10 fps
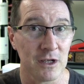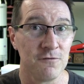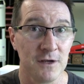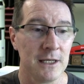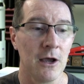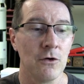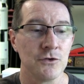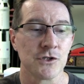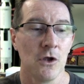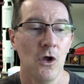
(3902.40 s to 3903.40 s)

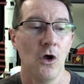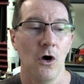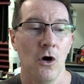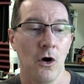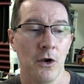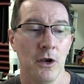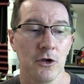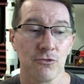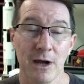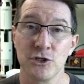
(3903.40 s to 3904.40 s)
videos on
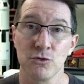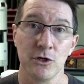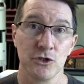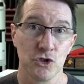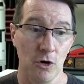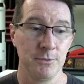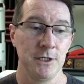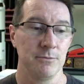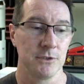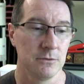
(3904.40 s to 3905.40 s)
graduate job
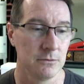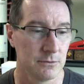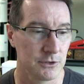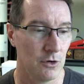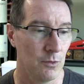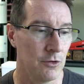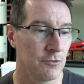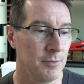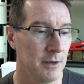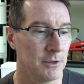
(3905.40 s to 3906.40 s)
tips. So I won't
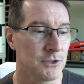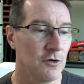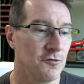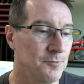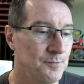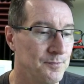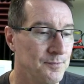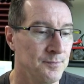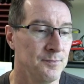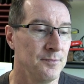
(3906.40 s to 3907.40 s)
repeat myself.
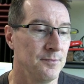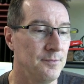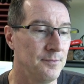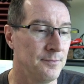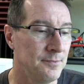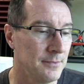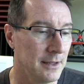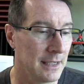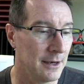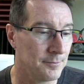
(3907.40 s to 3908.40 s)

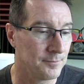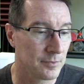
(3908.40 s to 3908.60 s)
Again.